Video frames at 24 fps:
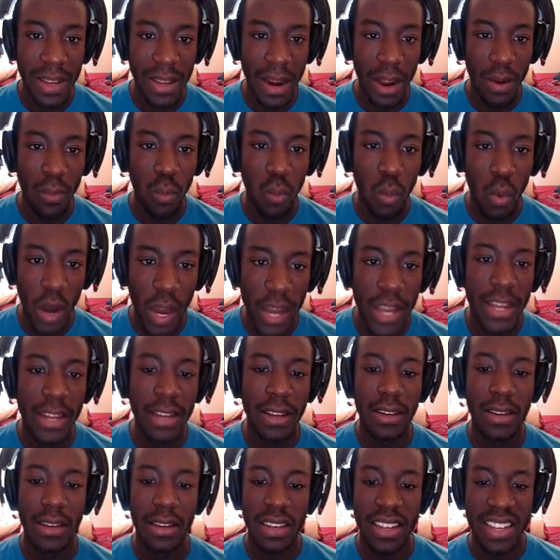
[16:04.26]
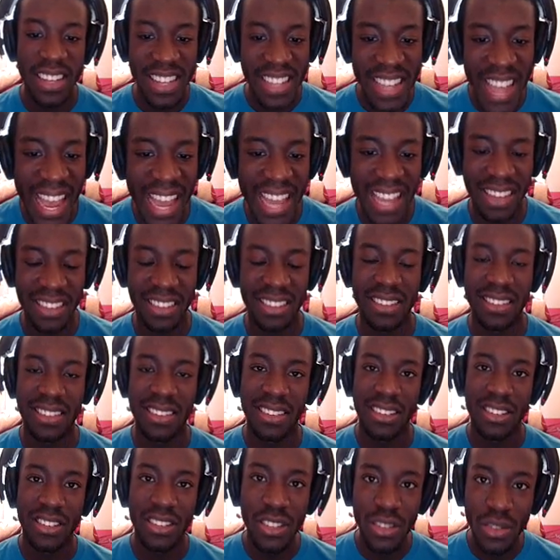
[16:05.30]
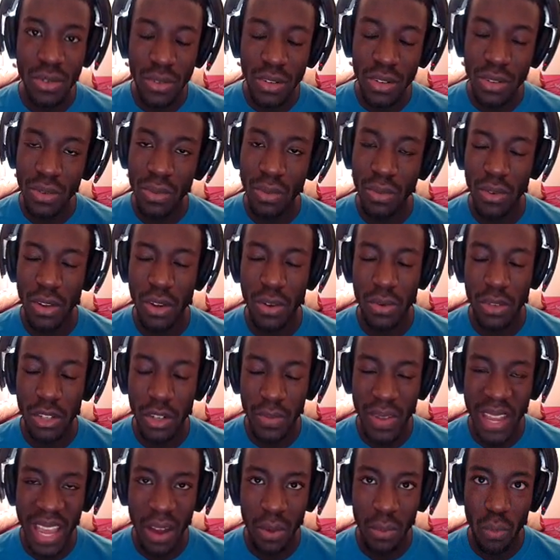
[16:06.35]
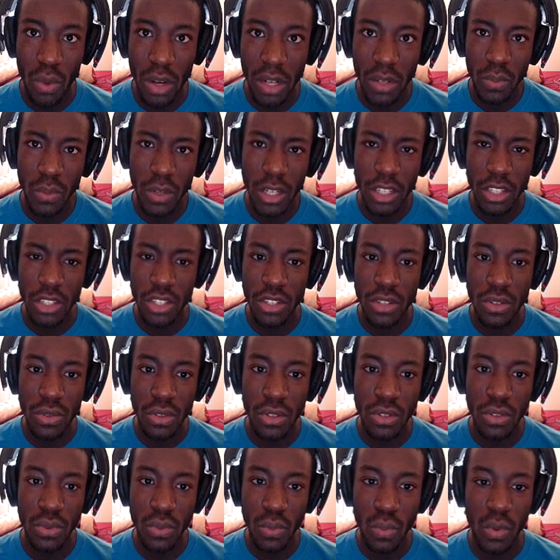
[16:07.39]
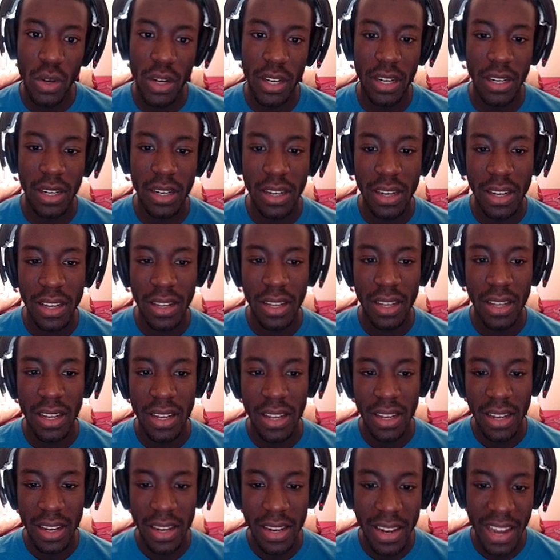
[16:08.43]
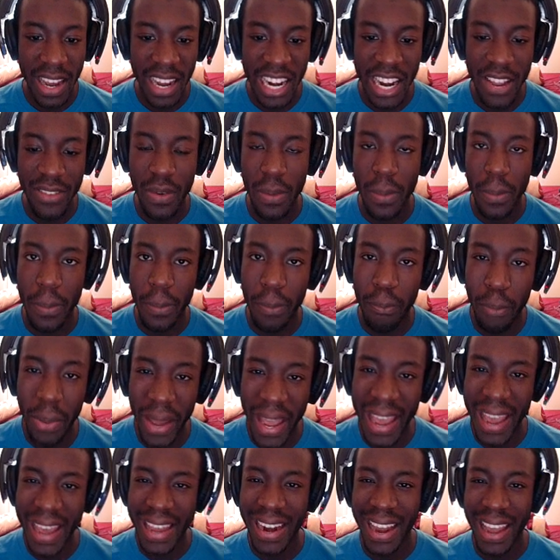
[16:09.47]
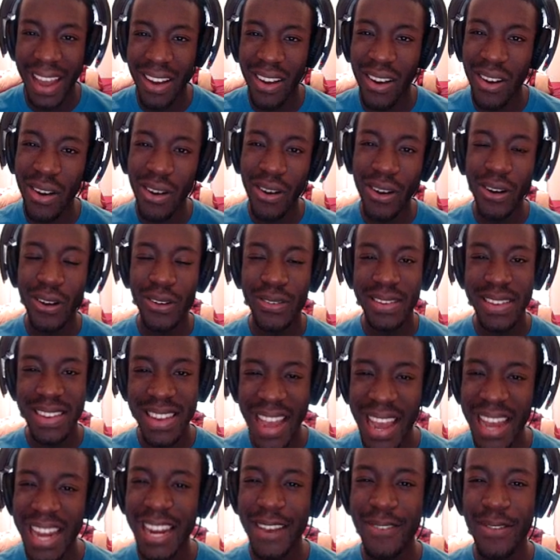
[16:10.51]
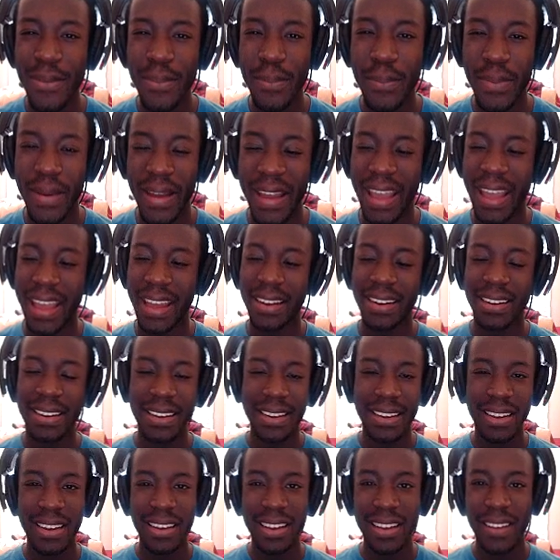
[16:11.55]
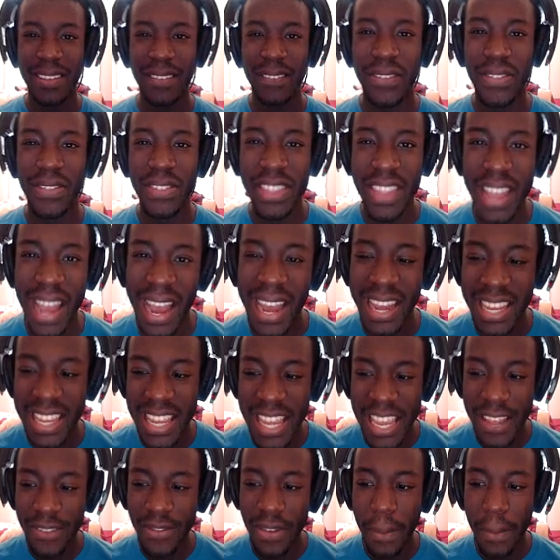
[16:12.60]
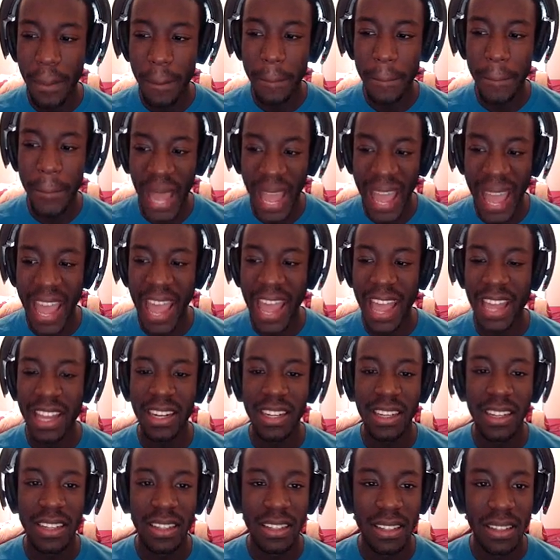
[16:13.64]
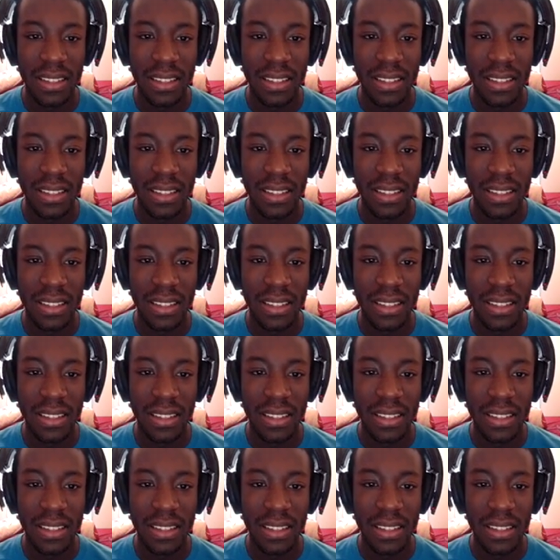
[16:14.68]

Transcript: we get at one. Yes. Two, two. No, so we got one, one, two, two, one. Not even bad at all. Not even bad. Not even bad.